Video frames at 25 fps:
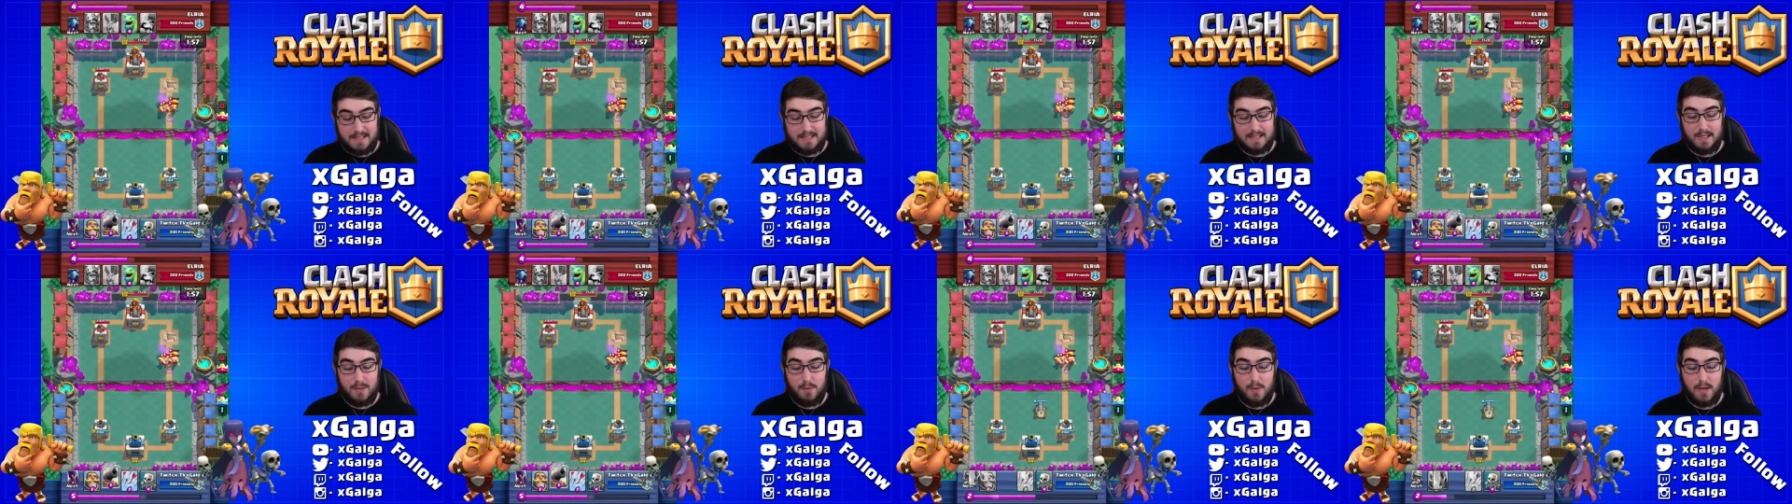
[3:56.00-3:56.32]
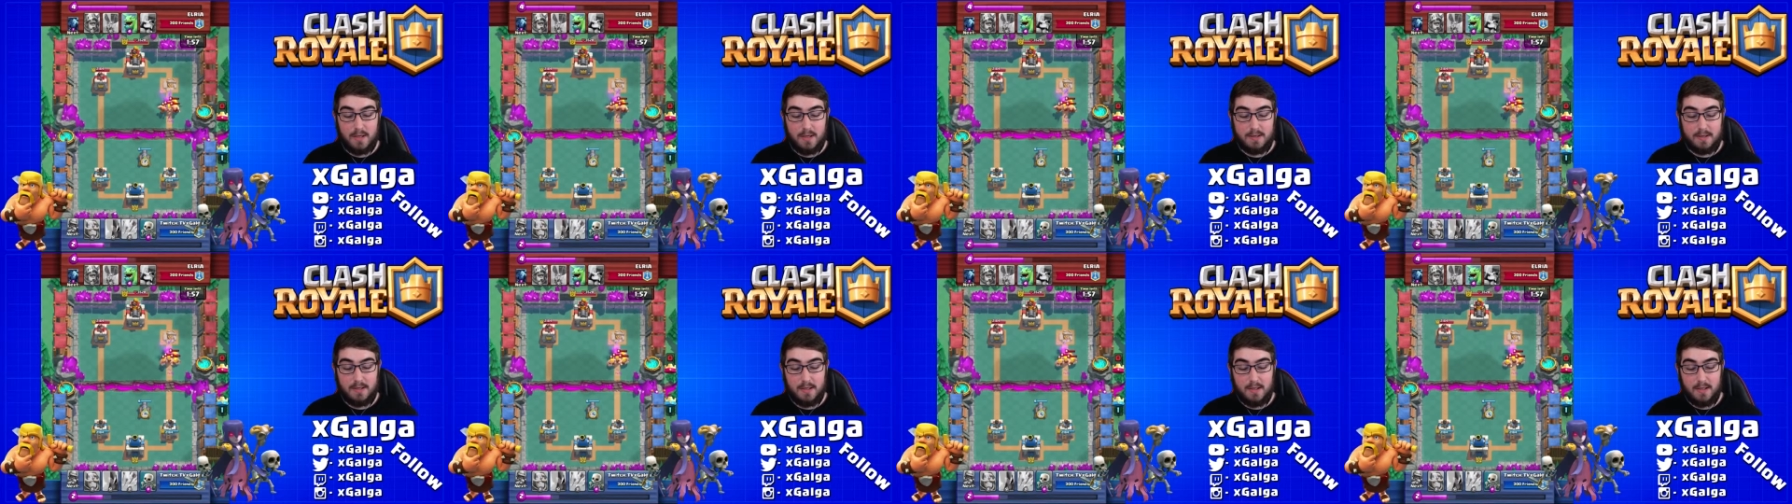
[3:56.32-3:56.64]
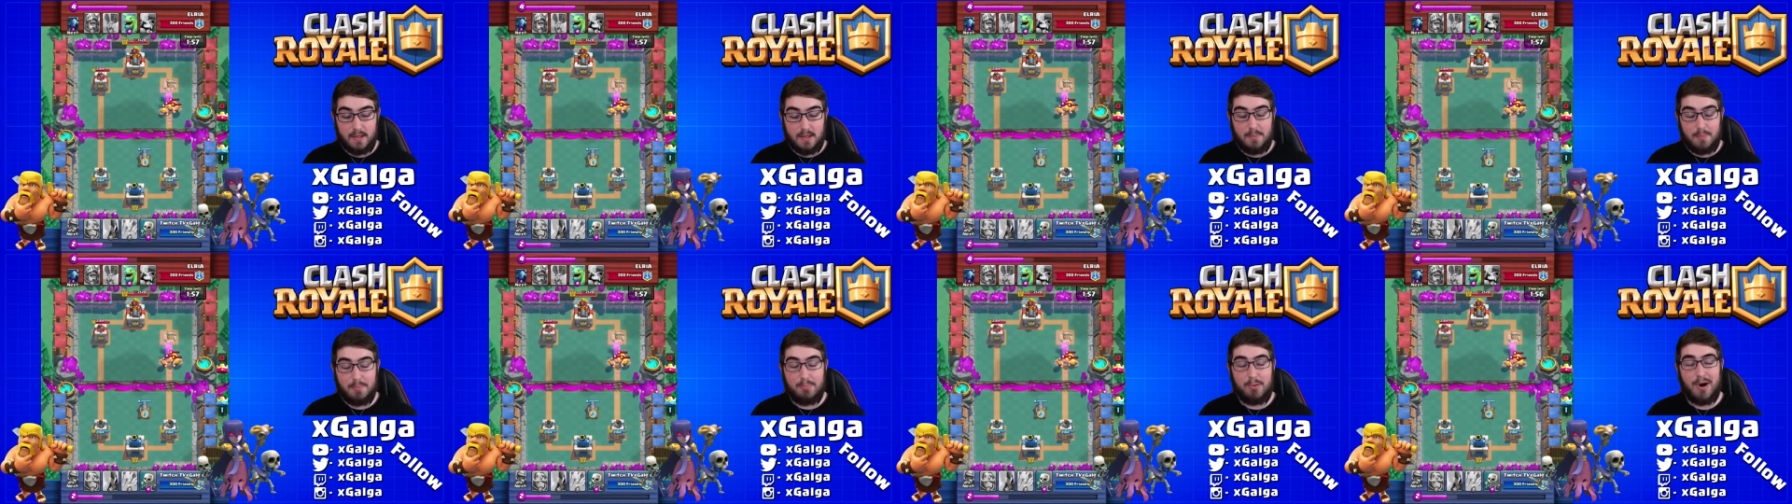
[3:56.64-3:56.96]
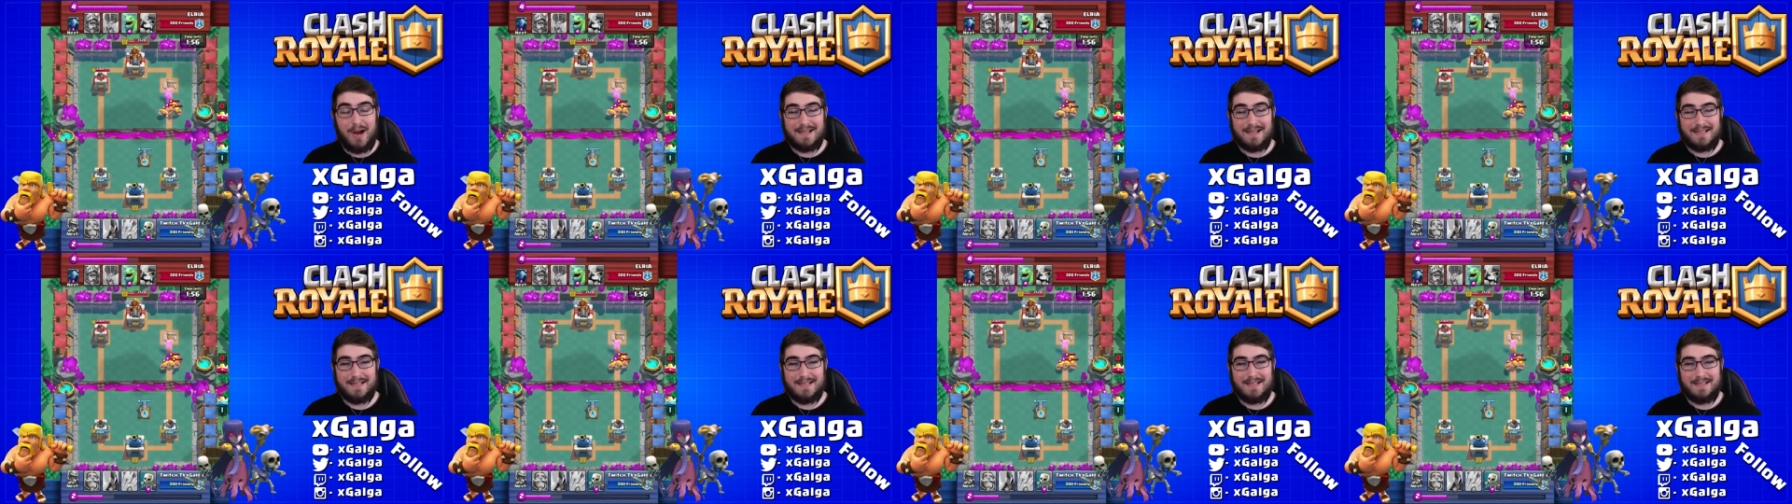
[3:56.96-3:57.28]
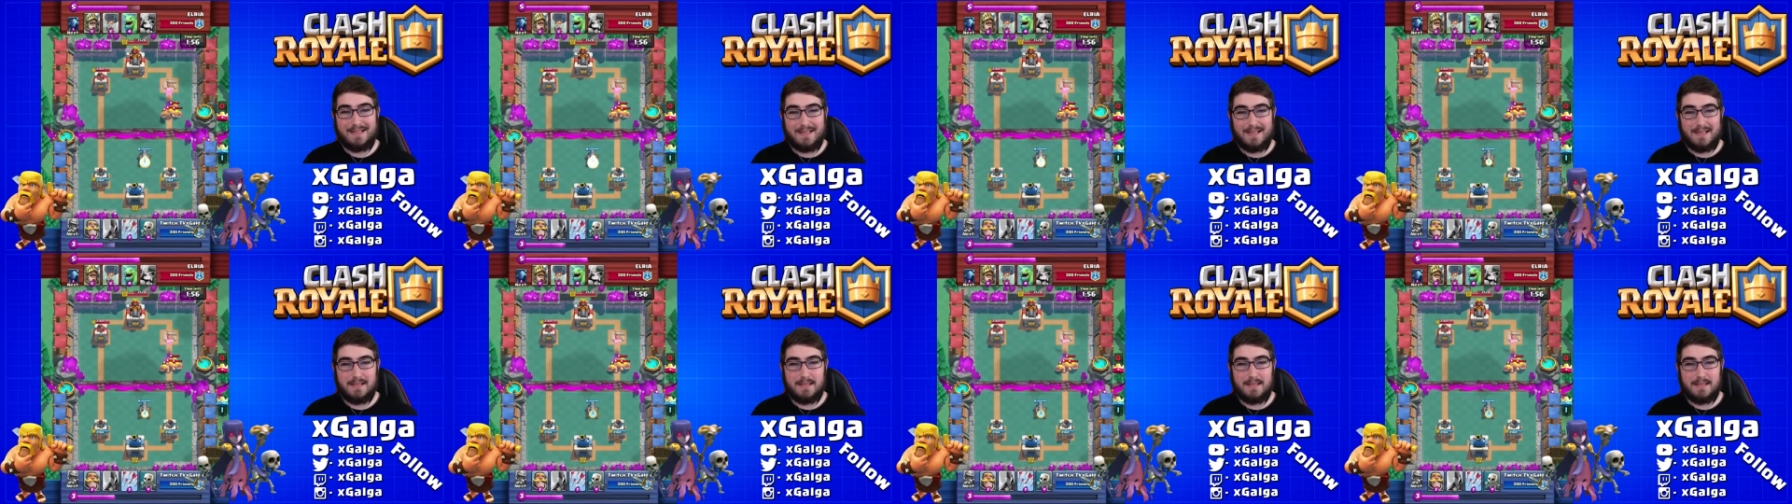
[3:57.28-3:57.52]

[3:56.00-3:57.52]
Basically, what the process